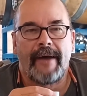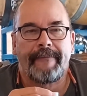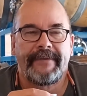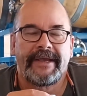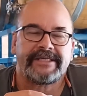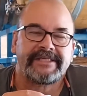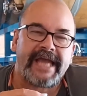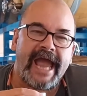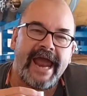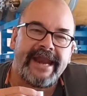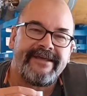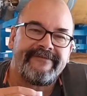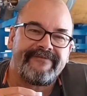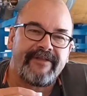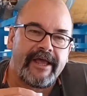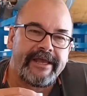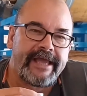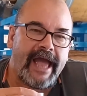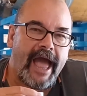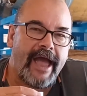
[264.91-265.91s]
It's kind of
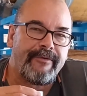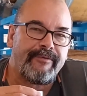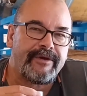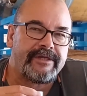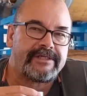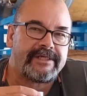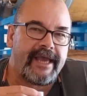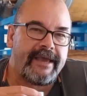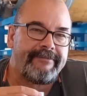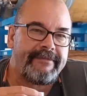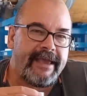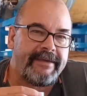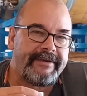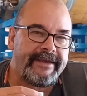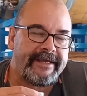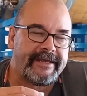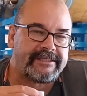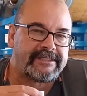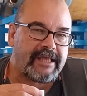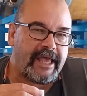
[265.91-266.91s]
like, I would say
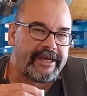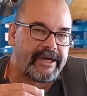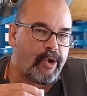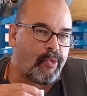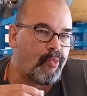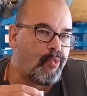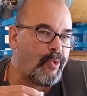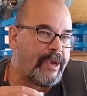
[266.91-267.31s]
maybe it's like a